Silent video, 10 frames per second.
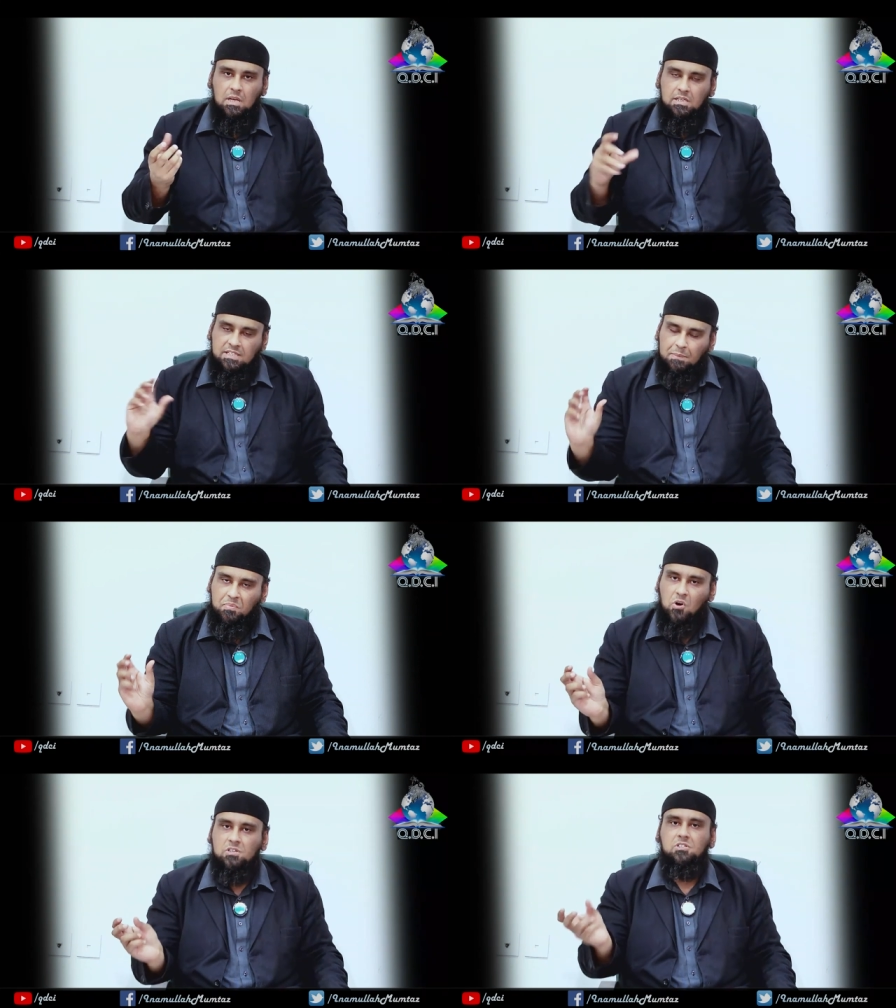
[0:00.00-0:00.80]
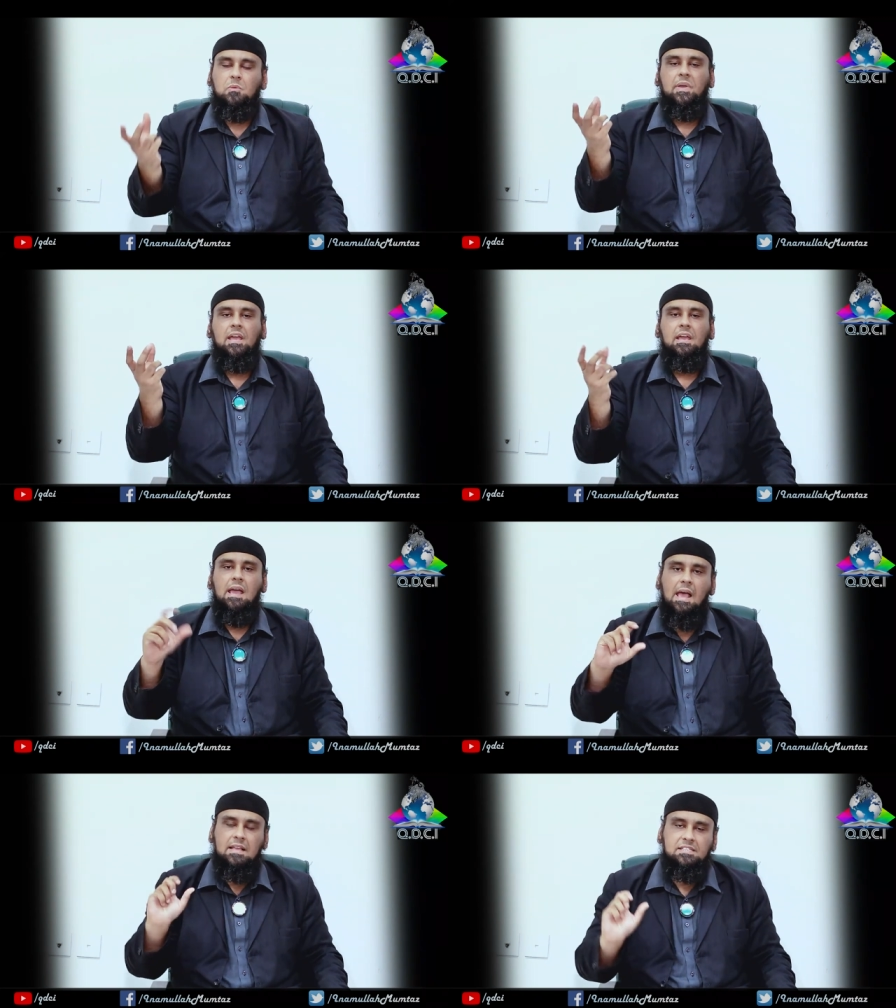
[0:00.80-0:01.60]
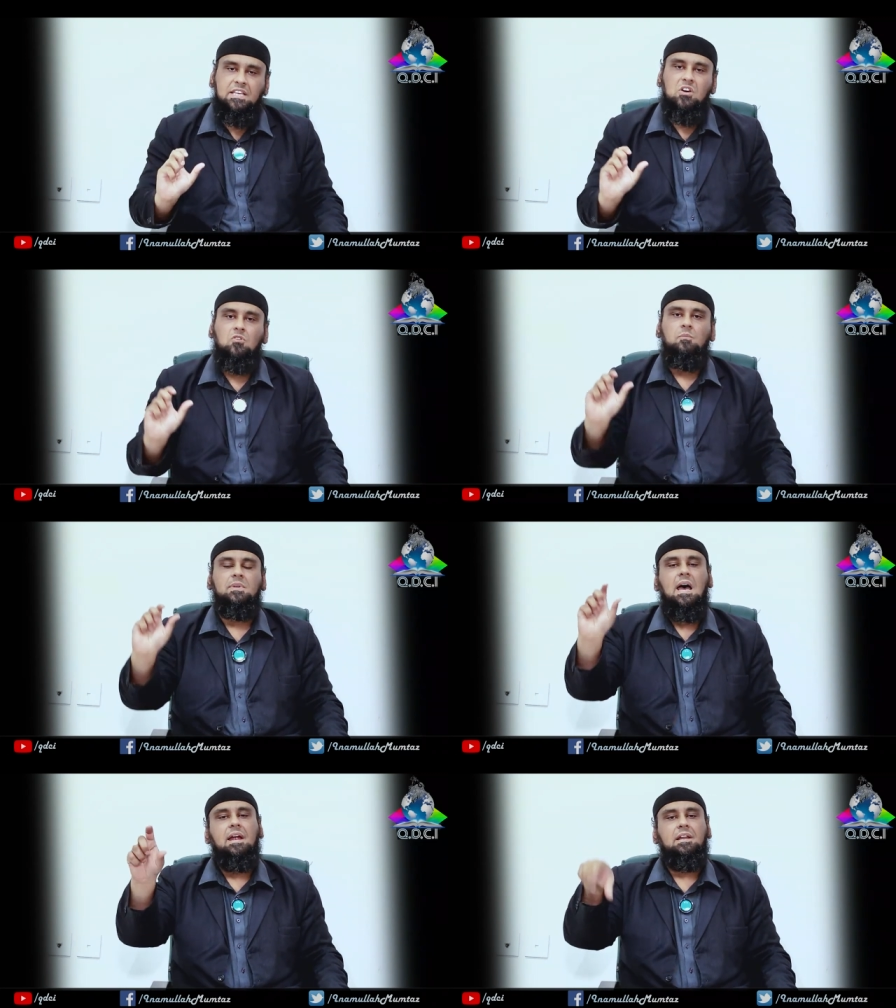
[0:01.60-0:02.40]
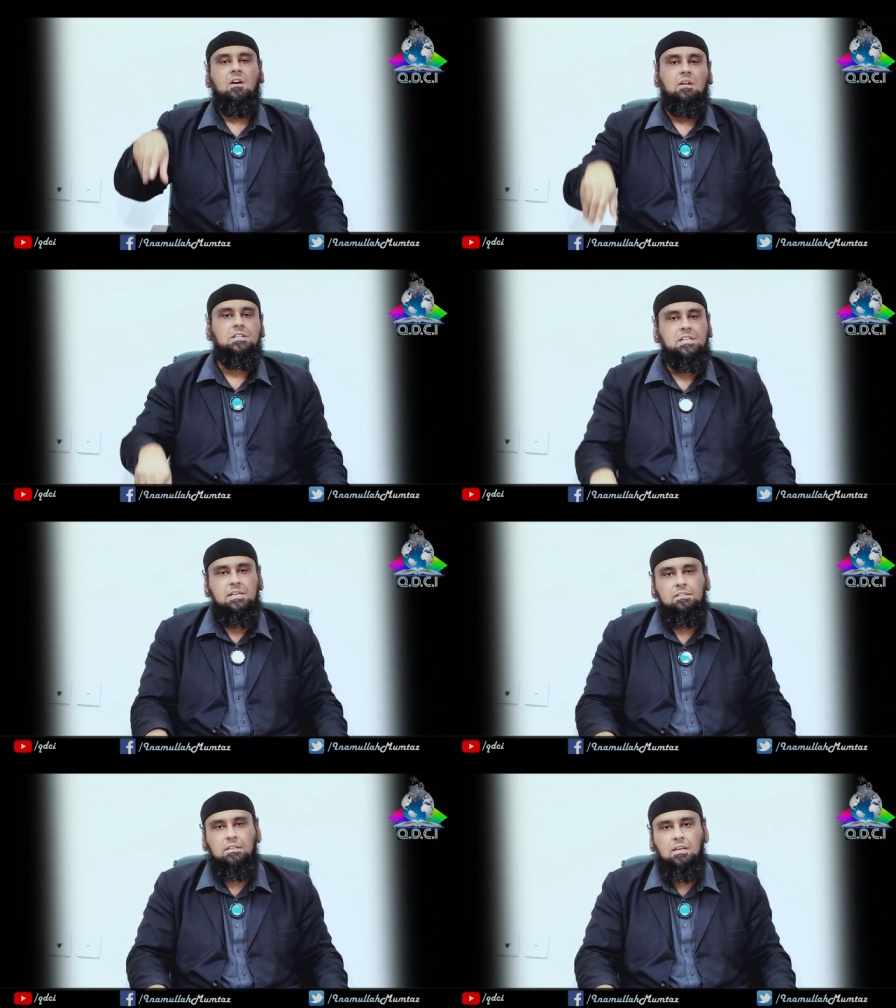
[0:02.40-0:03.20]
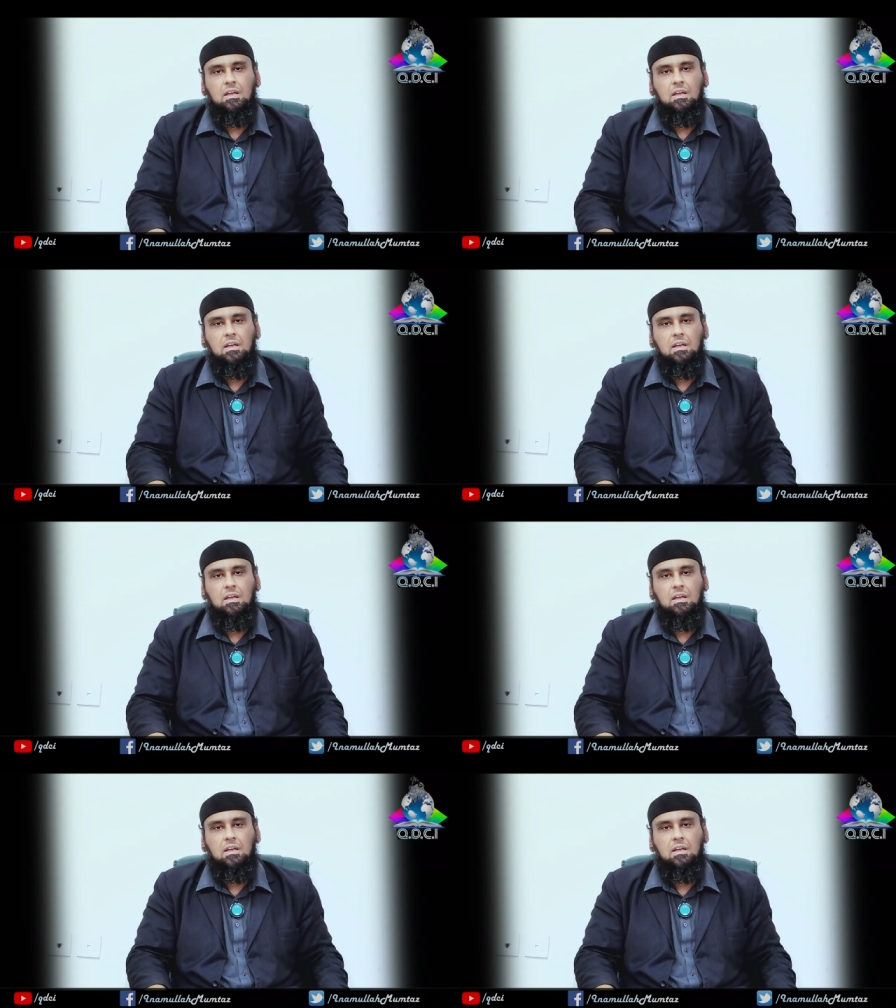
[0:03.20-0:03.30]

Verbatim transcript: supposed to be assumed ideologies.